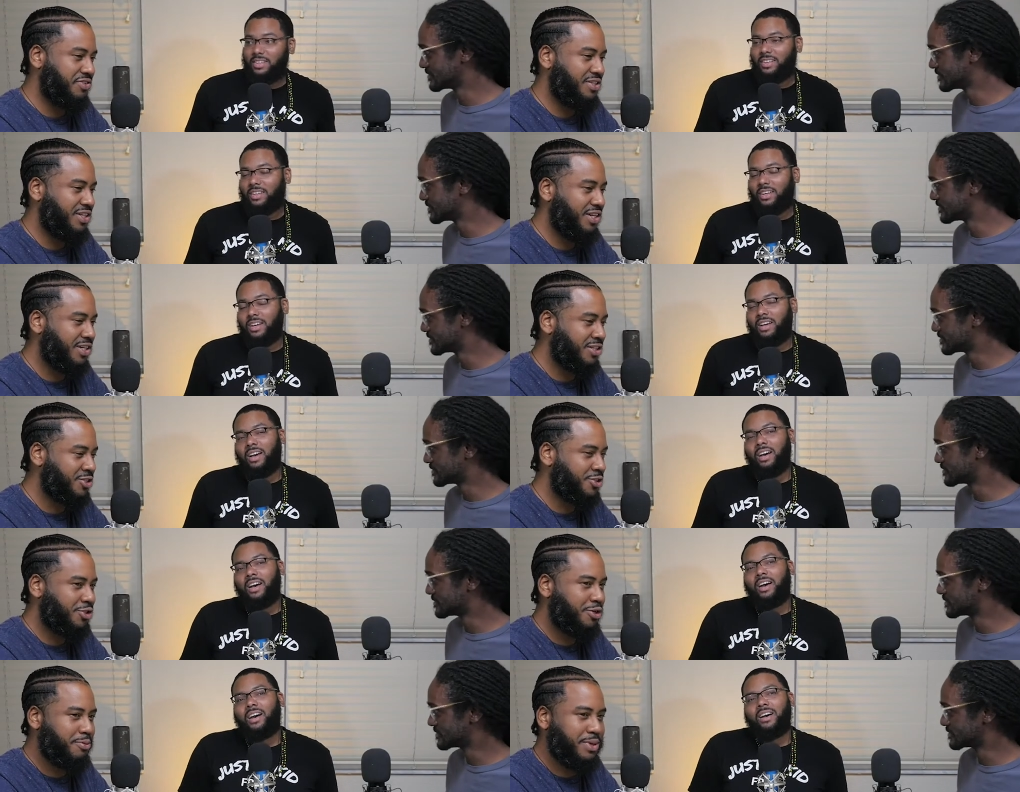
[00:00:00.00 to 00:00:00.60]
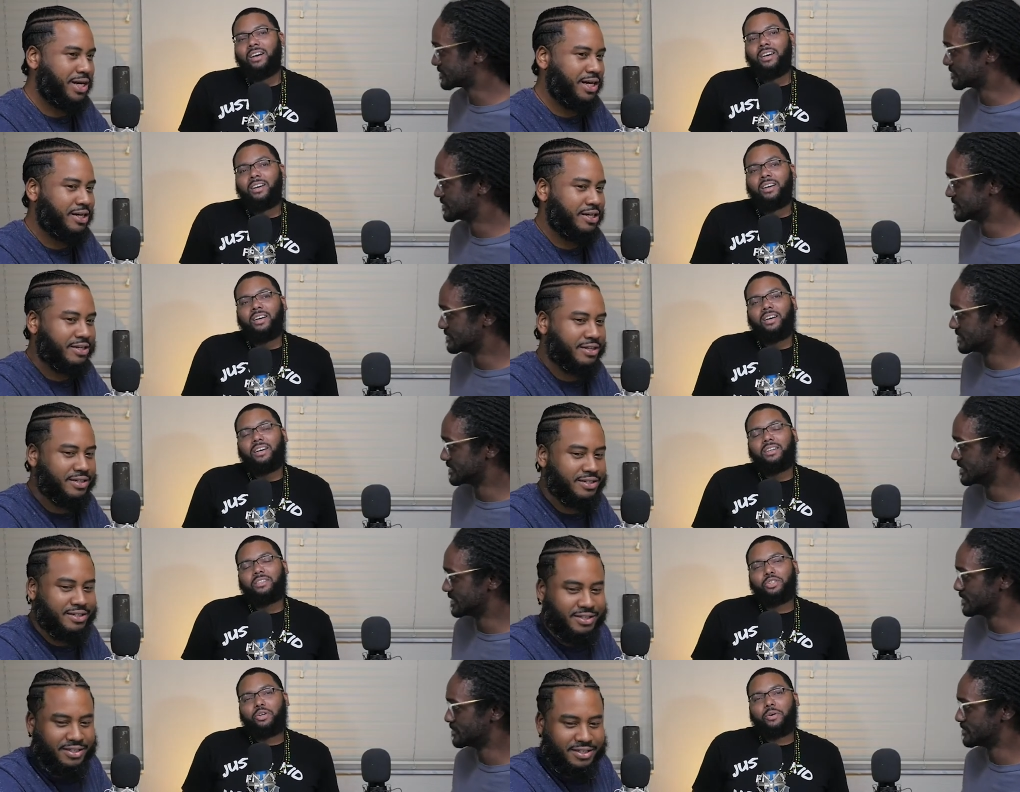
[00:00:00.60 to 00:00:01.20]
Speaker 1: Young
Speaker 2: Dramatic.
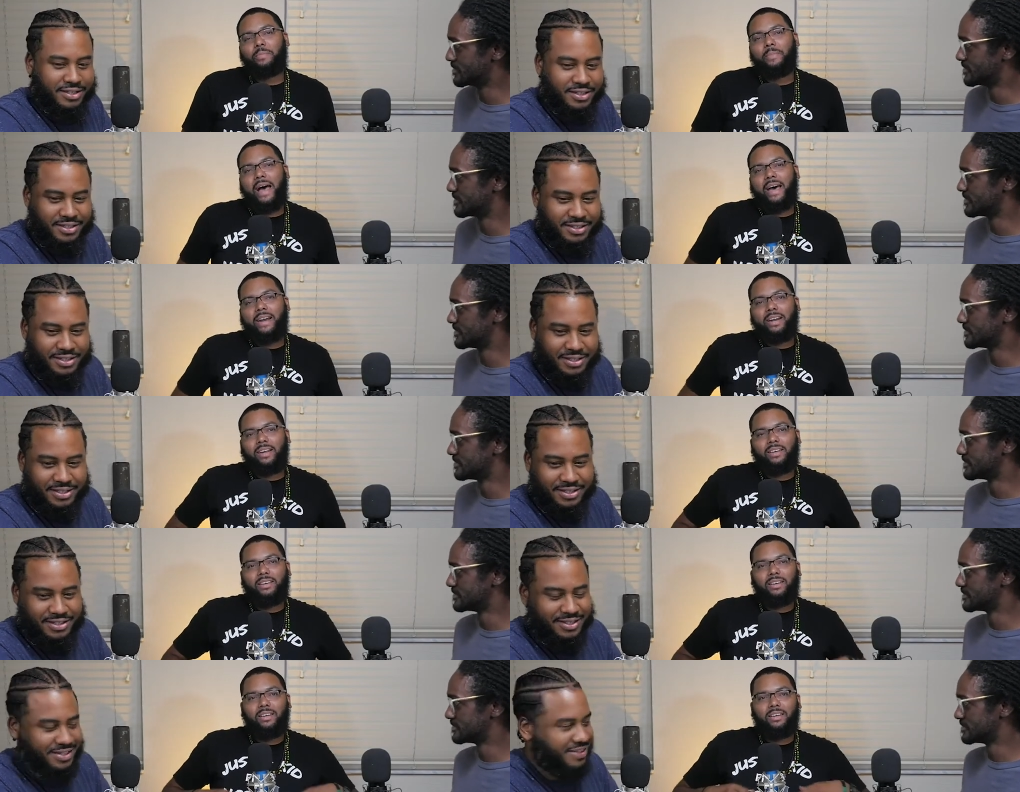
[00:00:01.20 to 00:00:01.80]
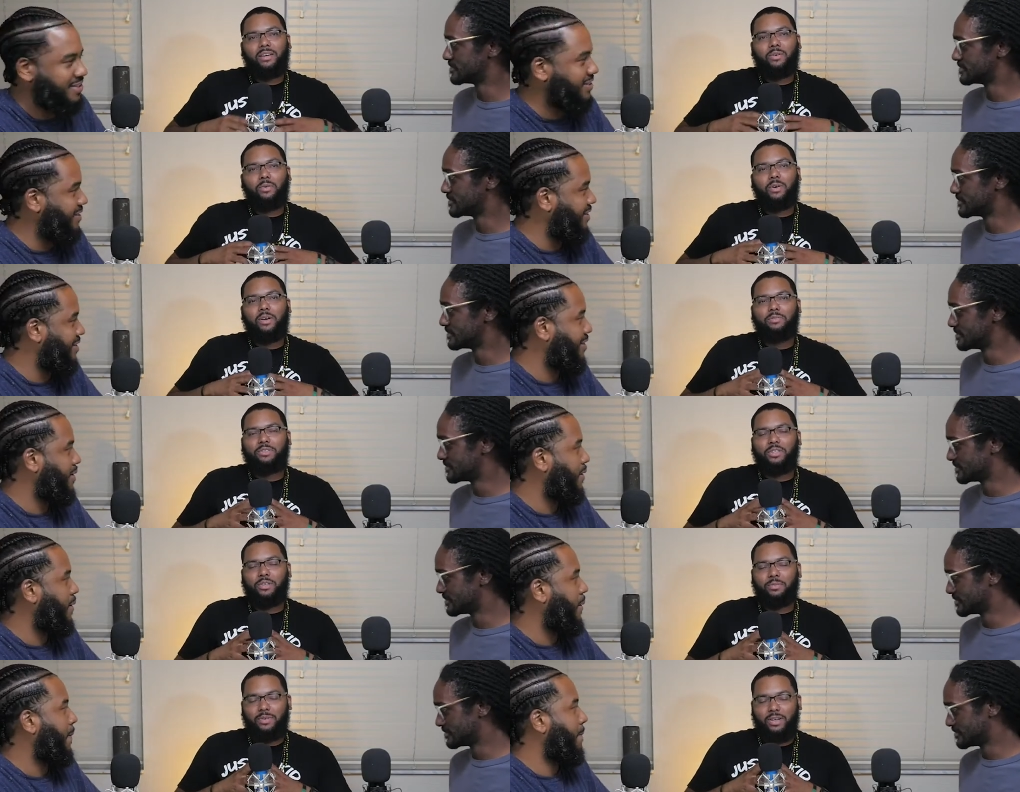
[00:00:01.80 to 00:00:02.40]
Speaker 1: Dramatic.
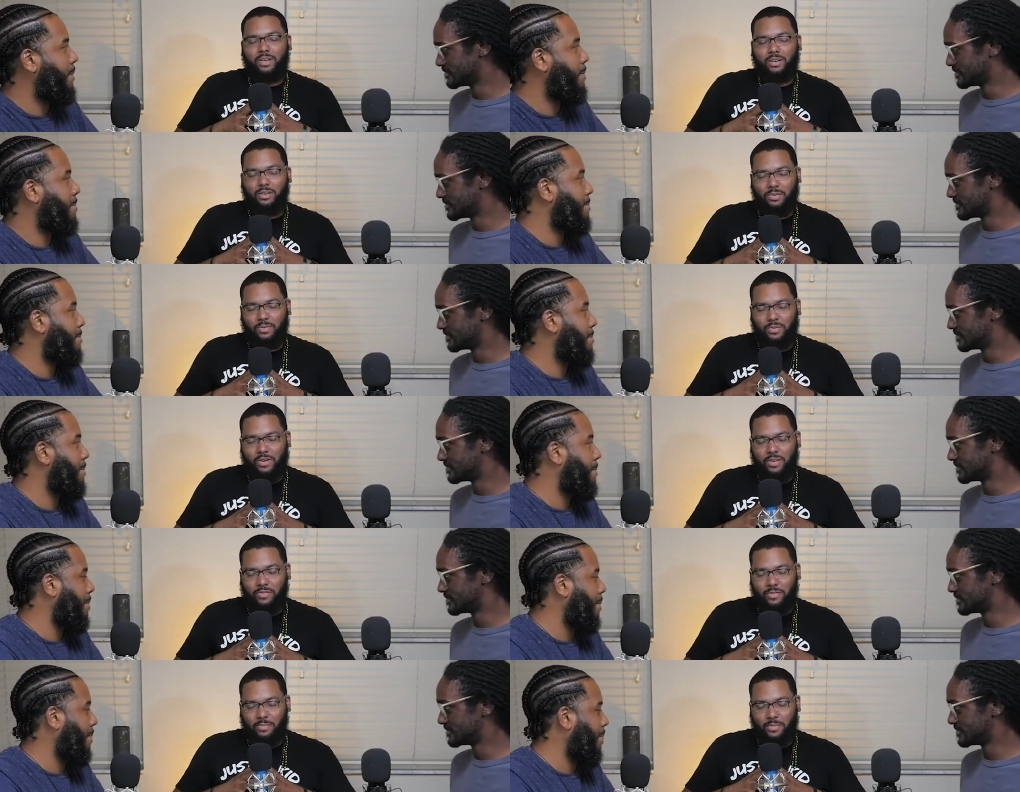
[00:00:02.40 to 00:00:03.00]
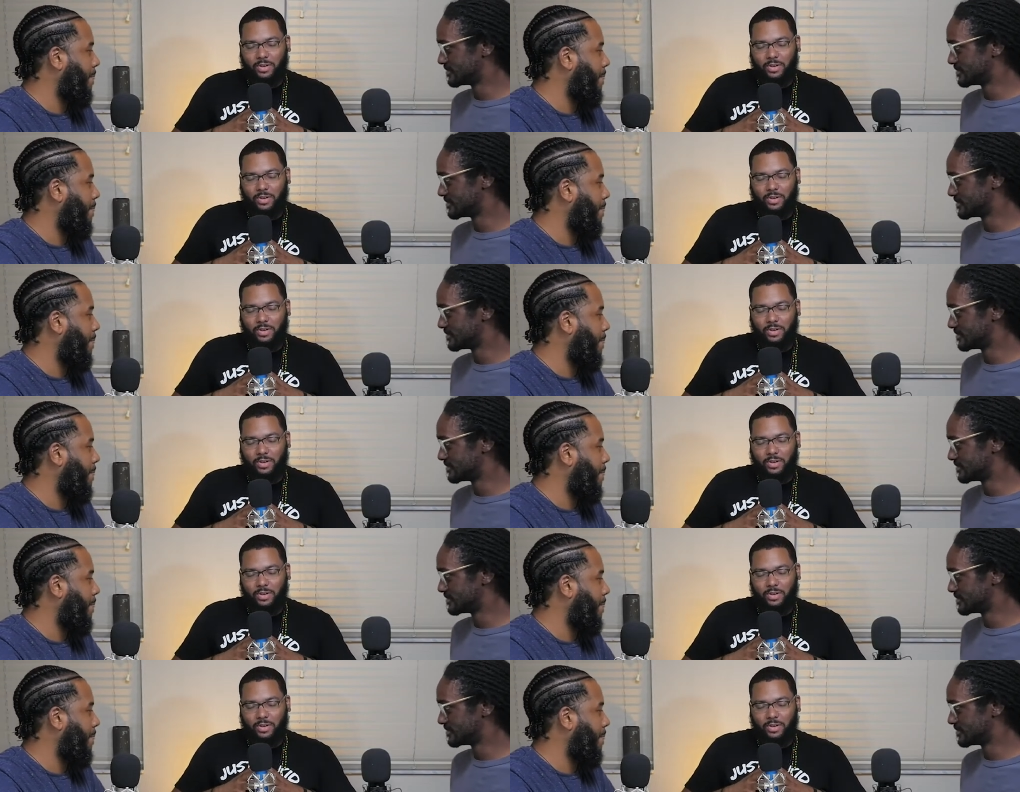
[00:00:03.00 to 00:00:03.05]
Wave Chappelle, Wavy